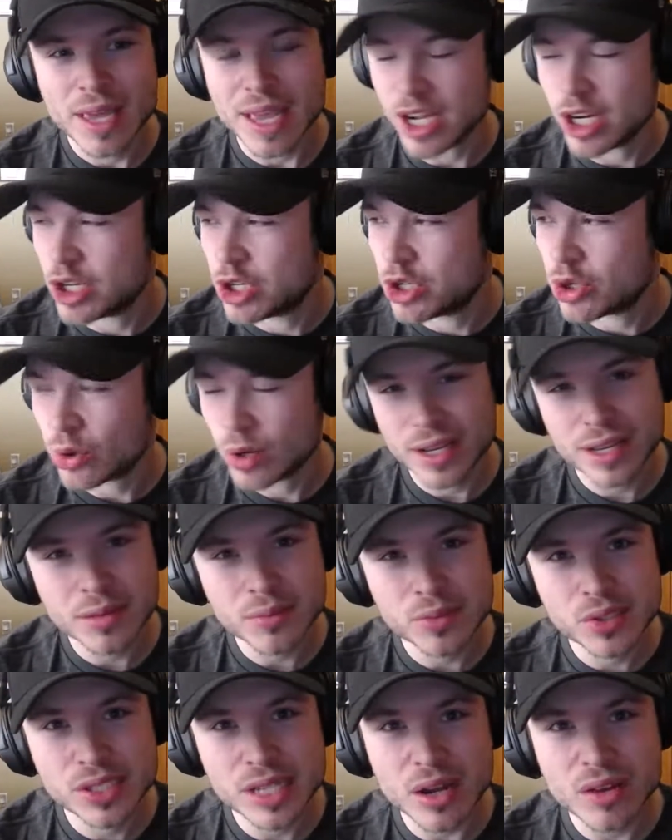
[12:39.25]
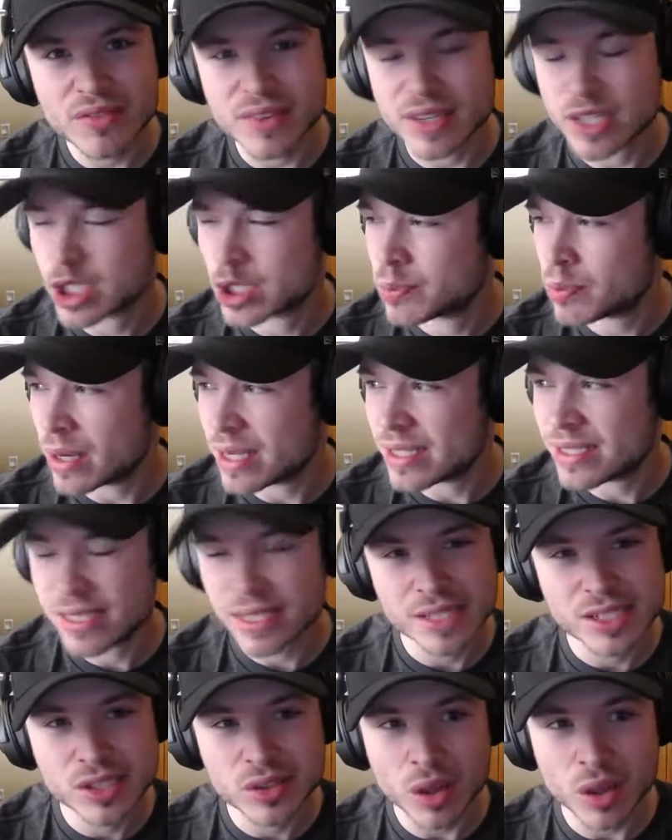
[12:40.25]
enjoying himself,
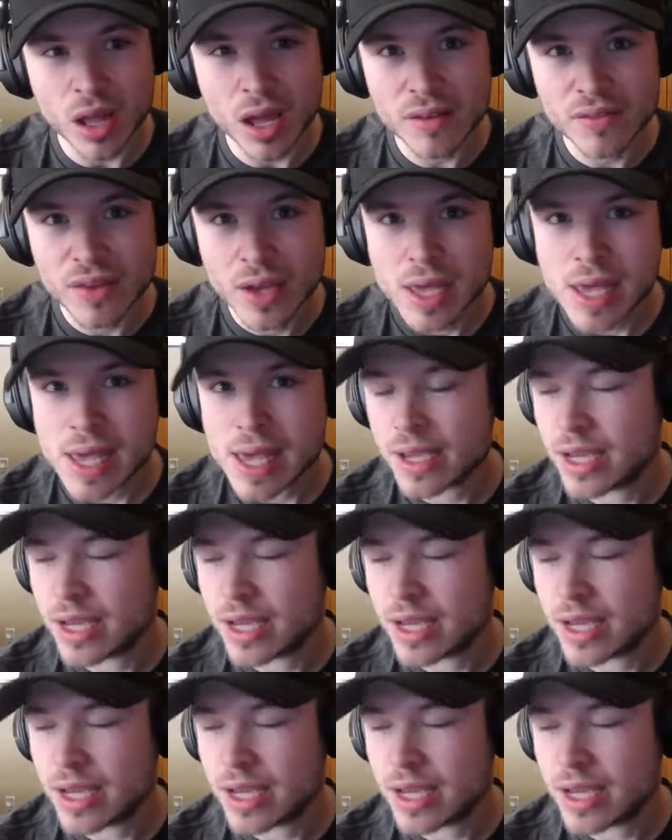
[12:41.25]
expressing his love,